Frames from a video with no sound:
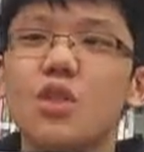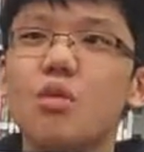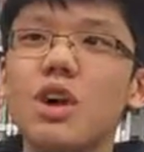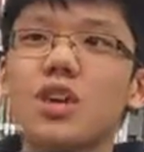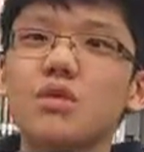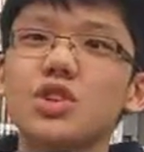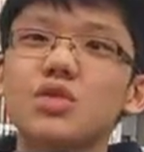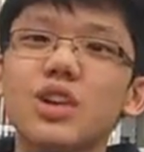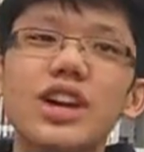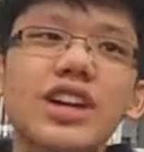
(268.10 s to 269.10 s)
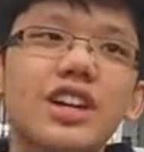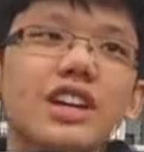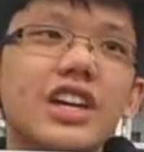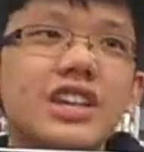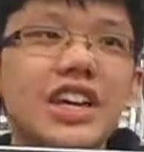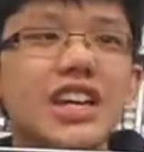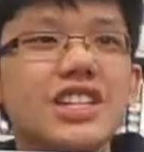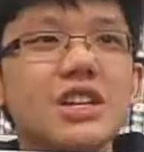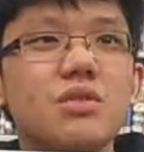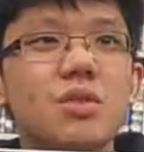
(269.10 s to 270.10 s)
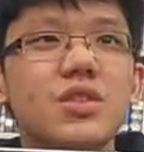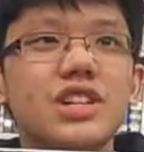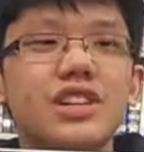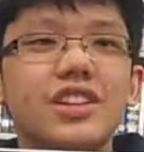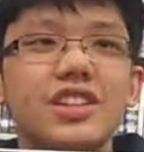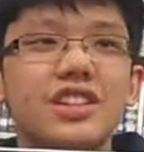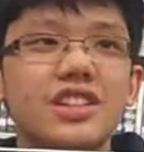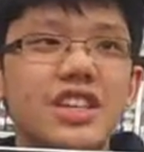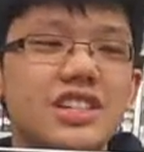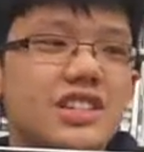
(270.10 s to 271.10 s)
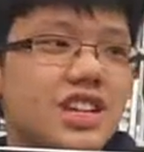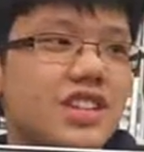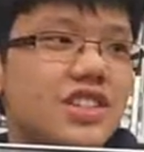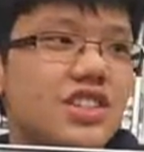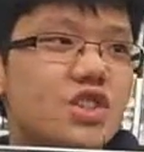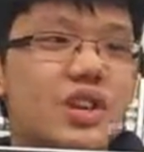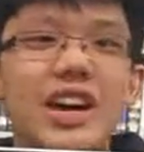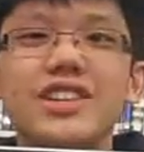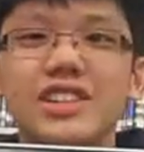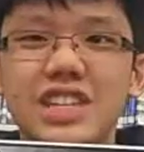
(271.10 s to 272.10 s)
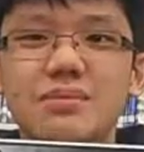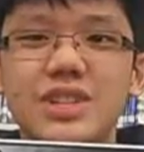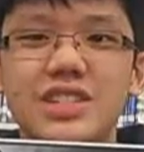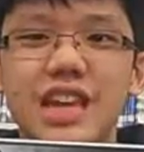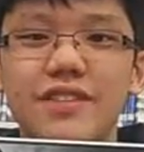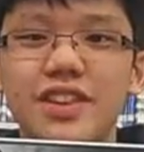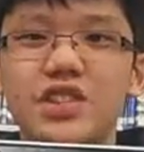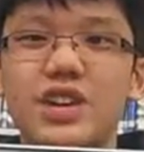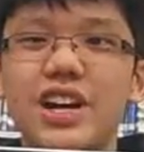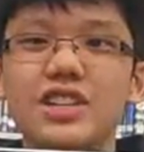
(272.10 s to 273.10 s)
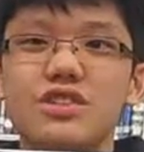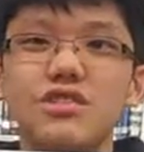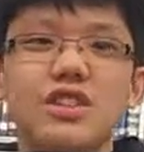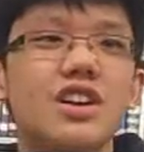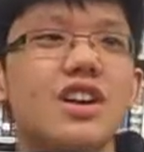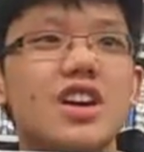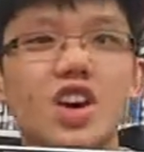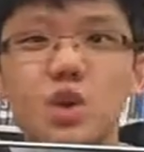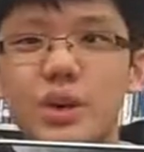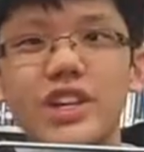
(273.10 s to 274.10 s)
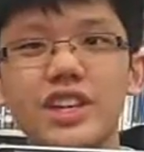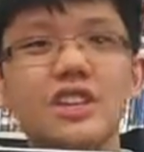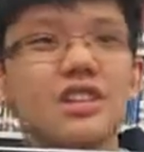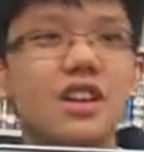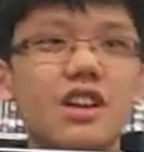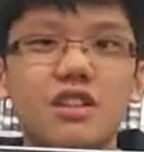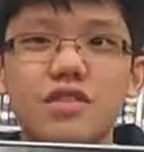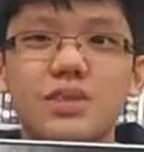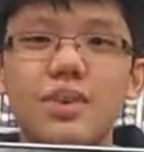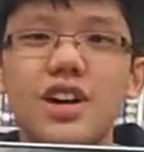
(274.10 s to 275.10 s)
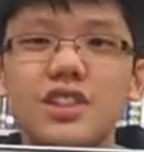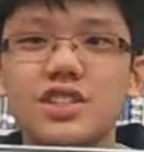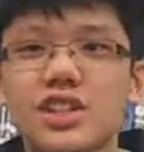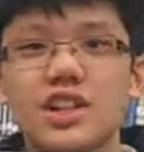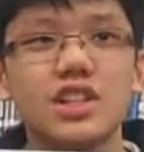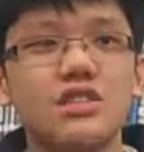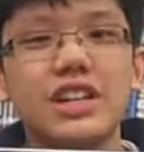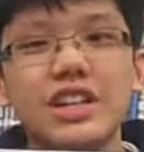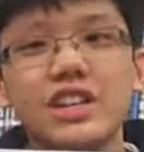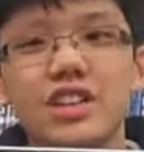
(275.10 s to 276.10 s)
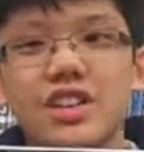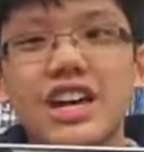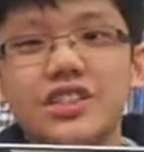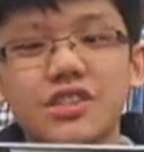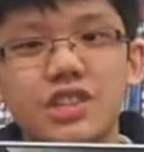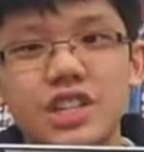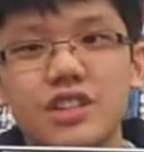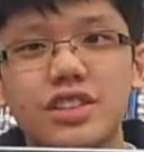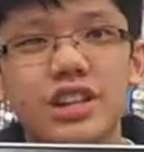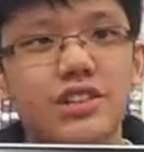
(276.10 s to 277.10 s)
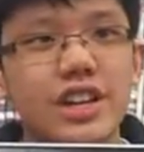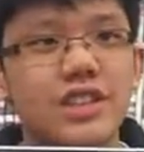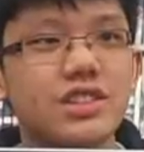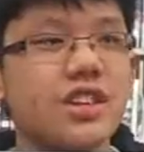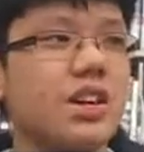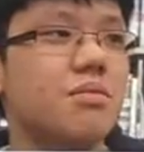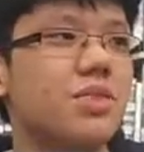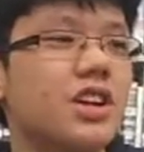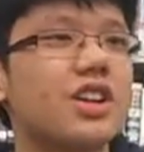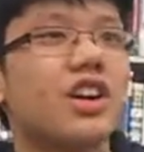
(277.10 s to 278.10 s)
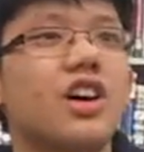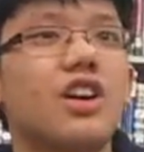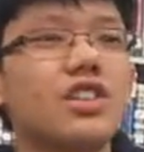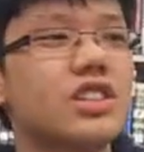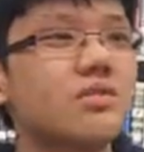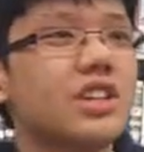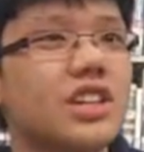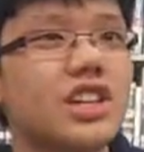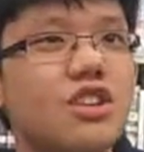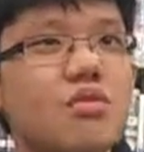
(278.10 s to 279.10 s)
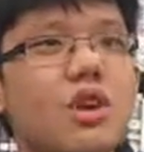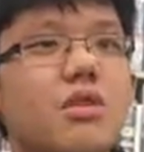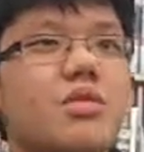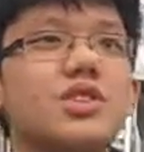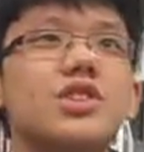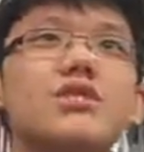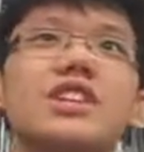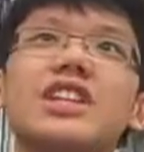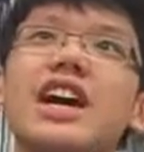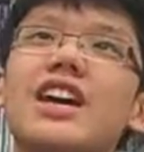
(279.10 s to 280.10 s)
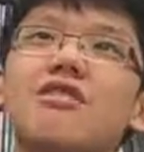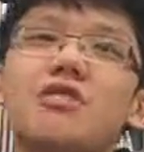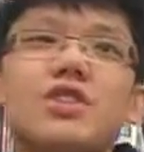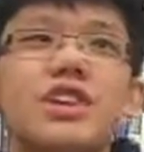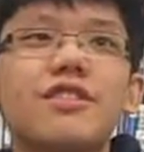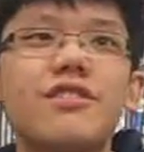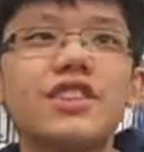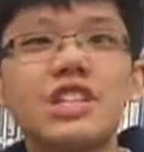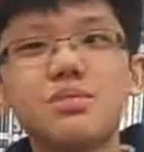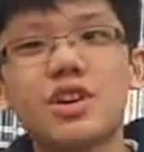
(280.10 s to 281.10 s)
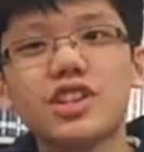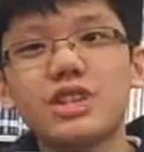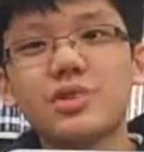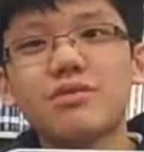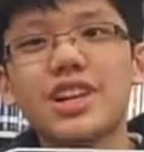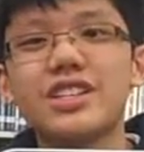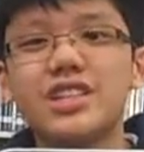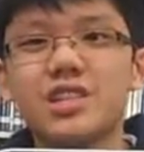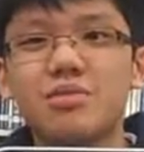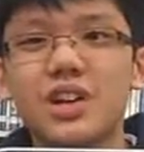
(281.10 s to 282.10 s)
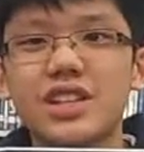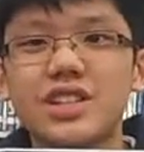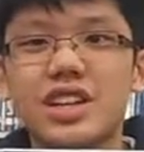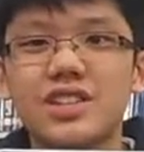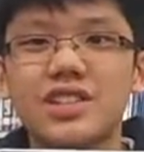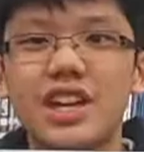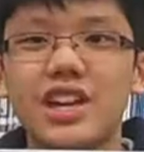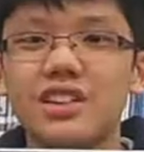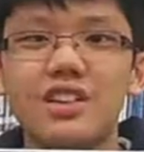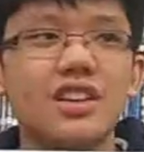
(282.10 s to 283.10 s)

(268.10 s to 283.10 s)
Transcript: while we're trying, in the anti-war terror legislation is trying to keep us safe. It's trying to quicken response to any national security threats, but ultimately, while we're doing that, we're infringing upon human rights in the process, and